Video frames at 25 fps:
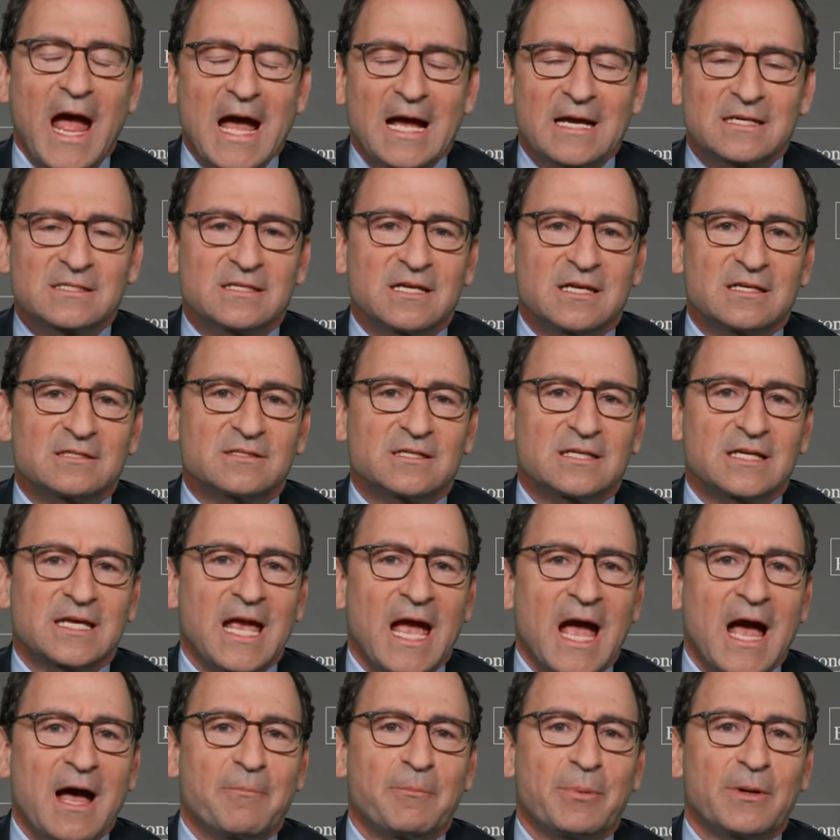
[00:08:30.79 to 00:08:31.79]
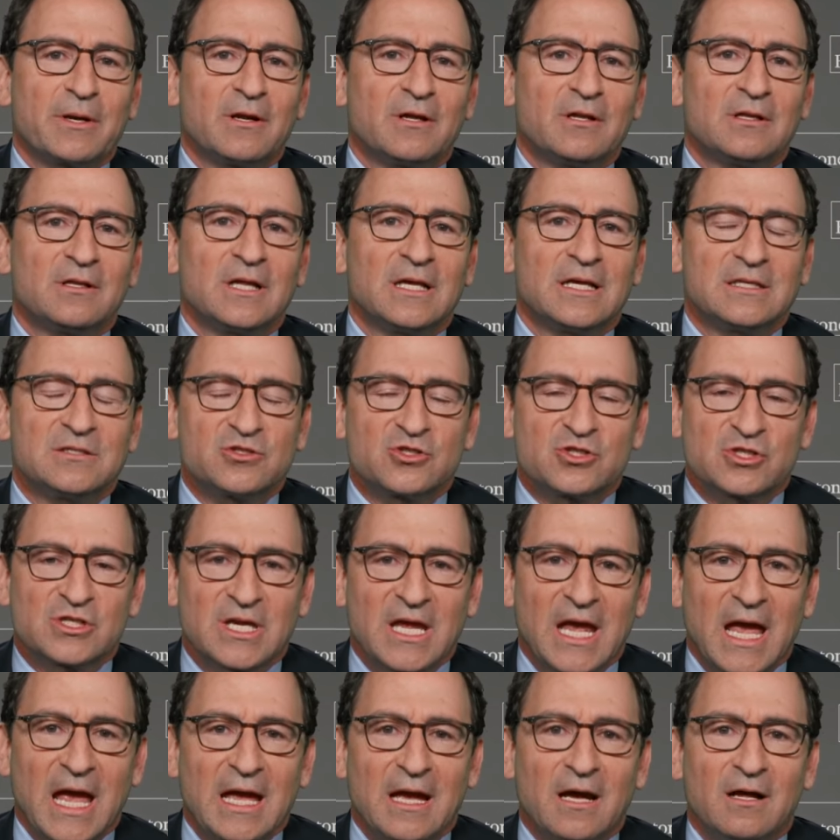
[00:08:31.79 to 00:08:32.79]
access to capital and
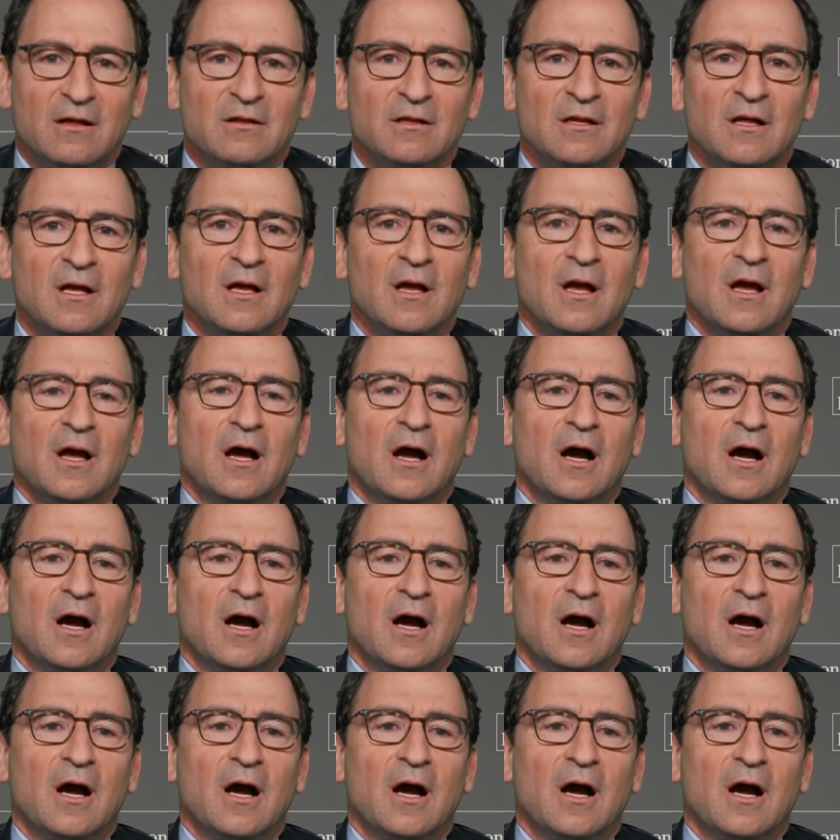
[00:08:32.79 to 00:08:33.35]
scale.